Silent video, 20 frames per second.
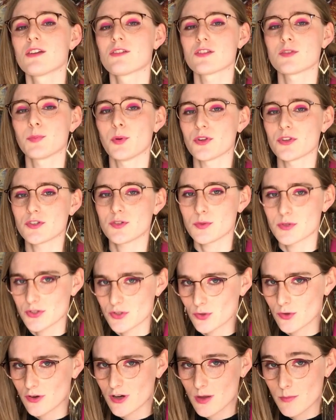response to a
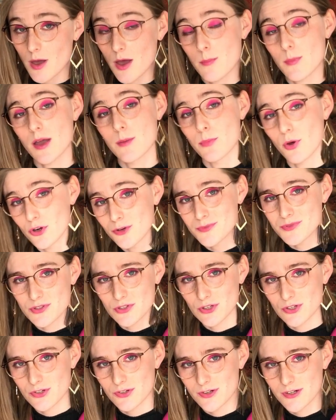story about my bottom
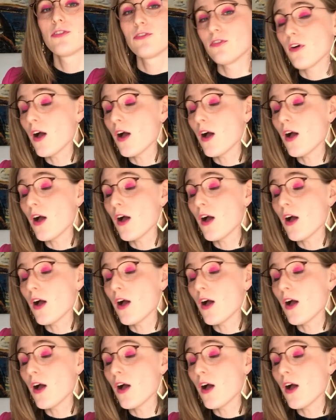surgery,